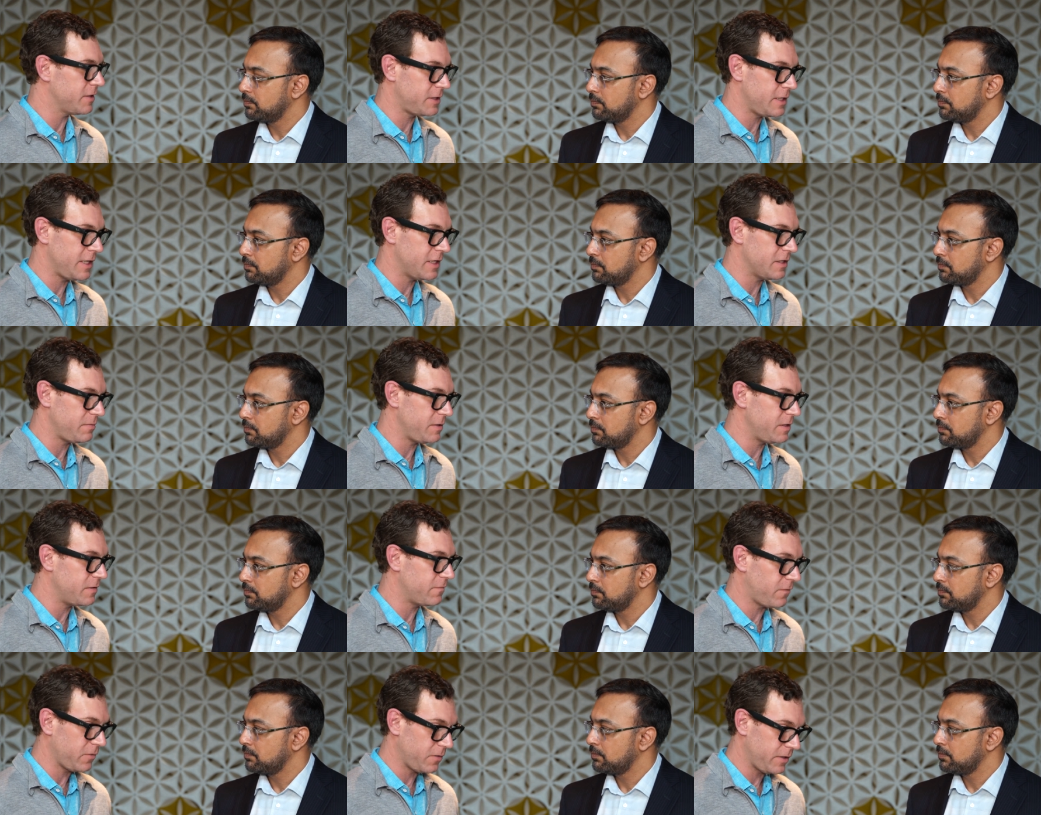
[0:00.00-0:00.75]

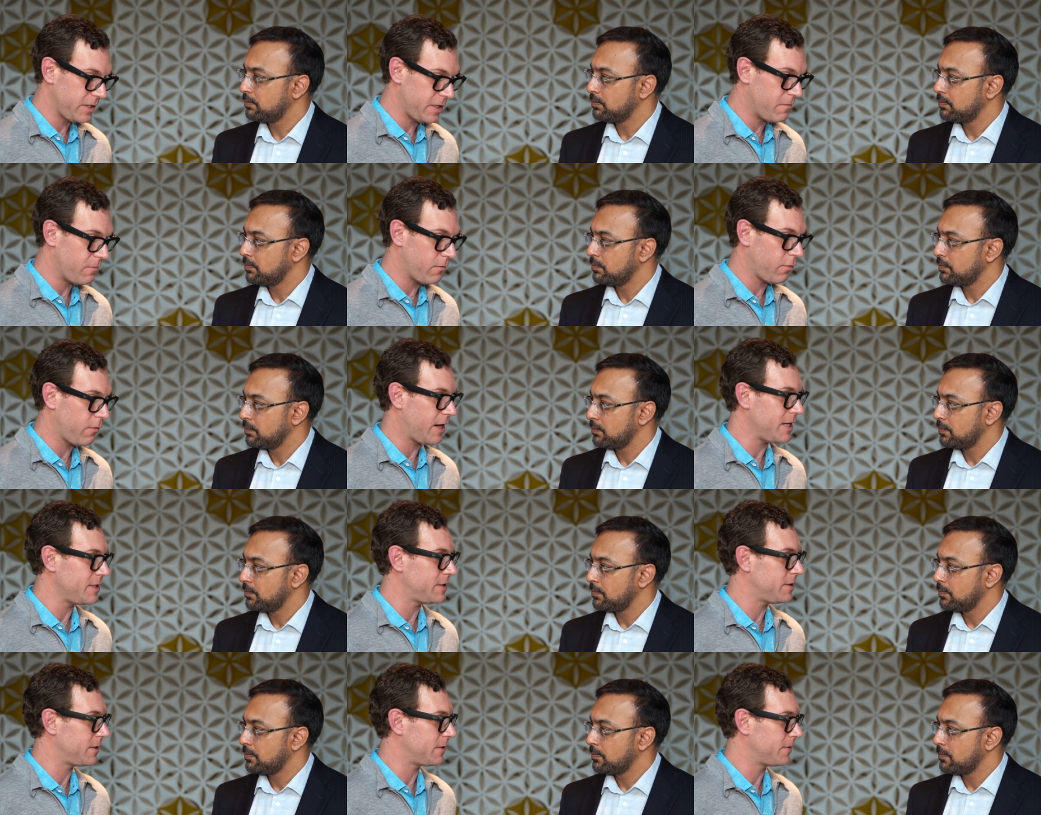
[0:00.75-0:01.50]
Speaker 1: CSPs fully
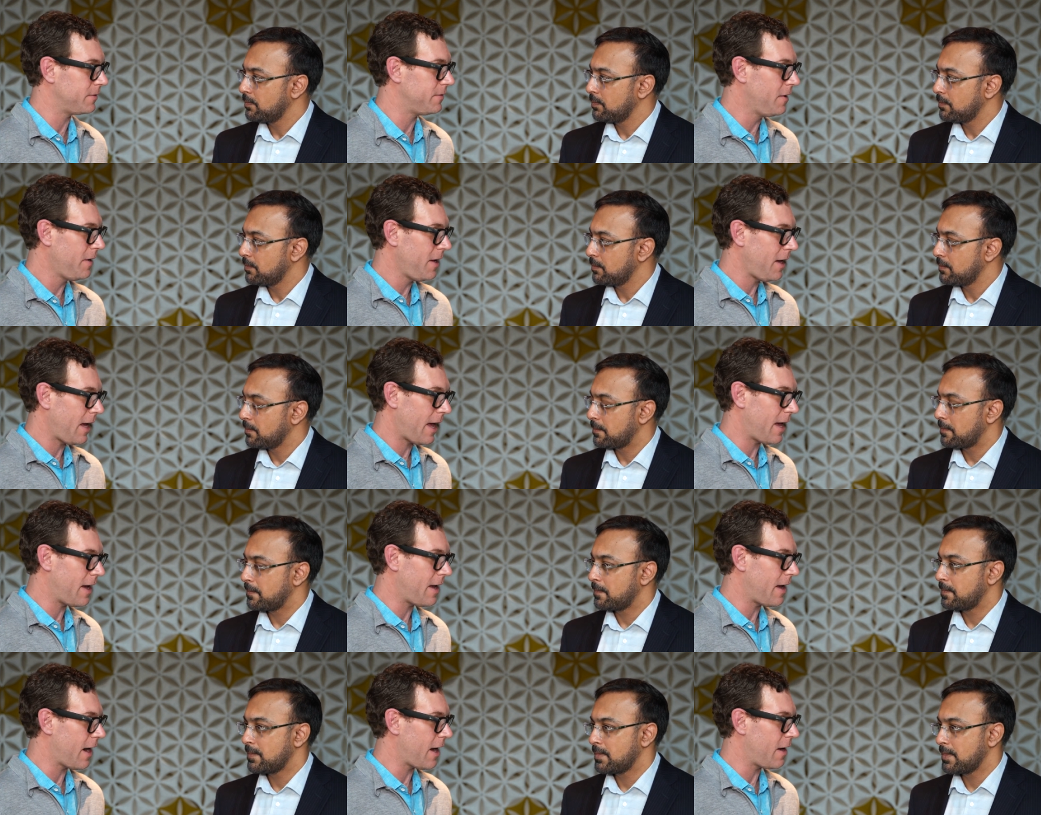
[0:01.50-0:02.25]
embracing
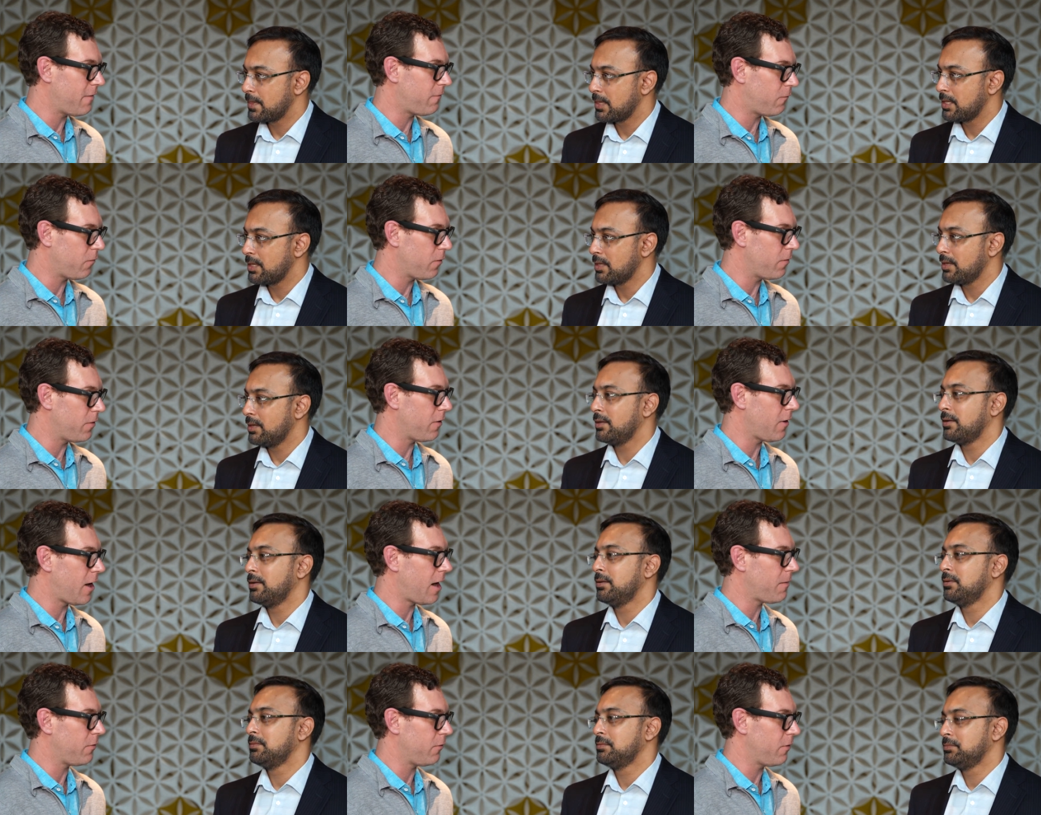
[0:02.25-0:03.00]
AI for
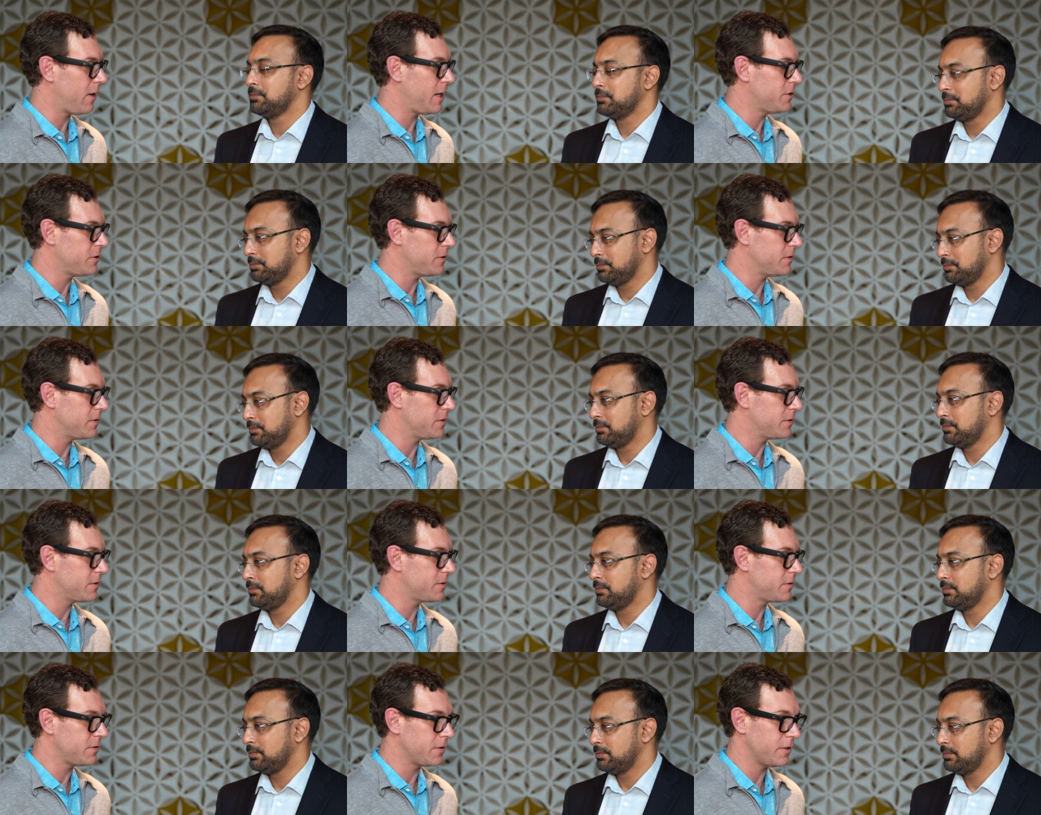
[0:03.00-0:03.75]
their
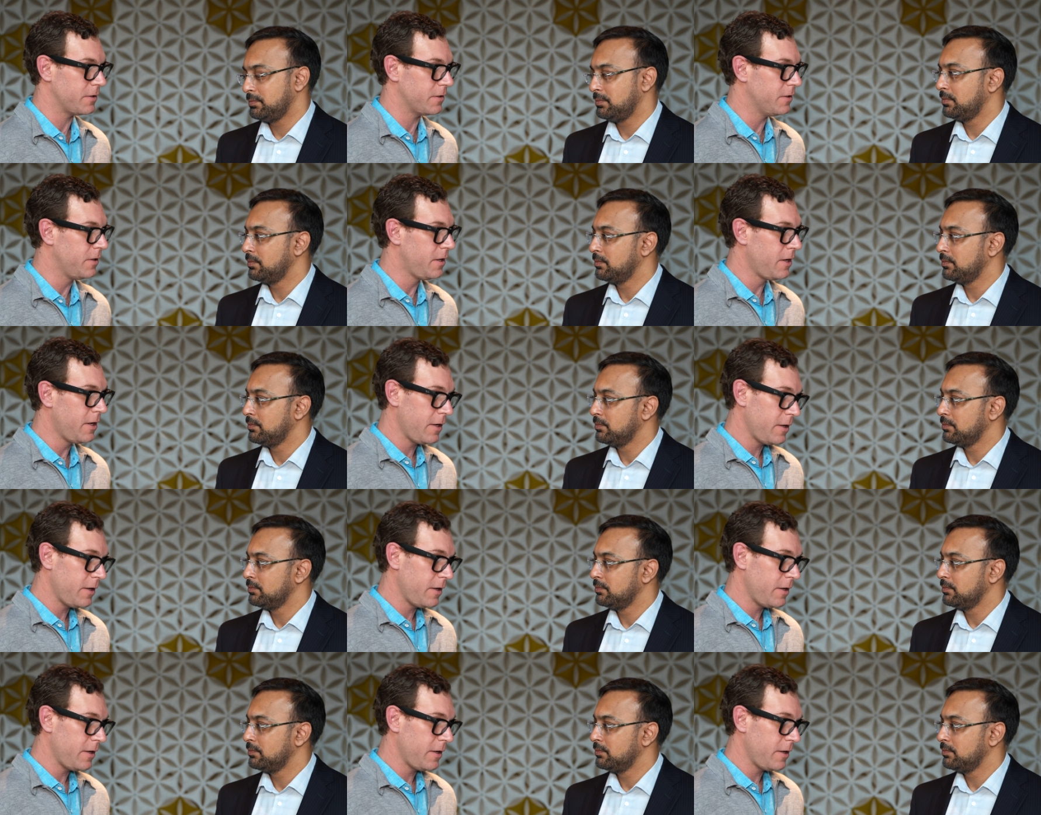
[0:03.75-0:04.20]
operations to